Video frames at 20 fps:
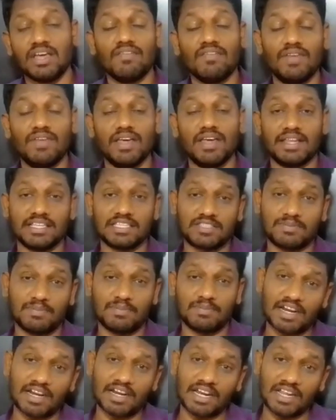various
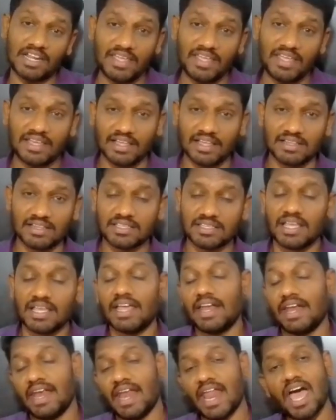military vehicles,
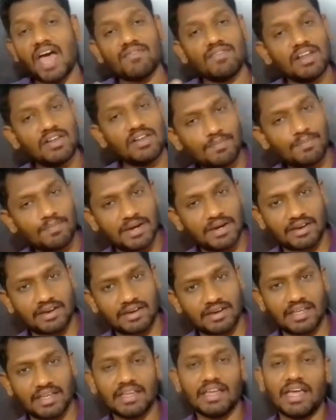naval
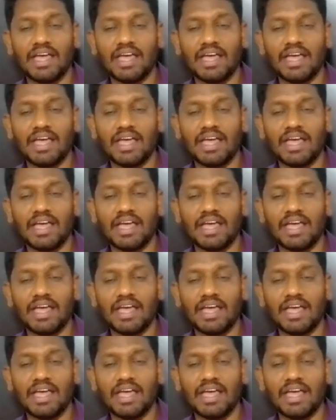weaponry,